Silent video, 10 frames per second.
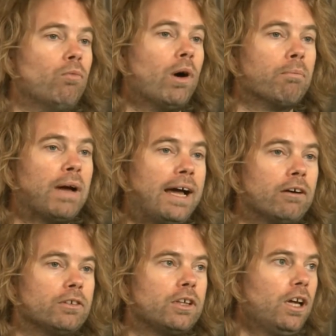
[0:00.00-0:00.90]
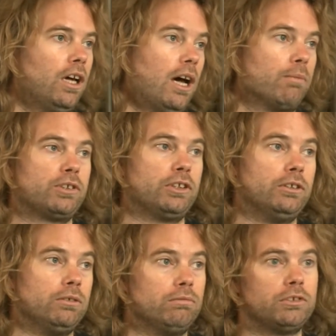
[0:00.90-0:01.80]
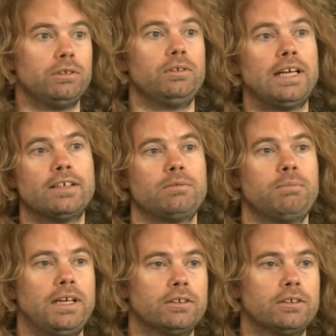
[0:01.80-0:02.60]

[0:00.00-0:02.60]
from one pound up to two thousand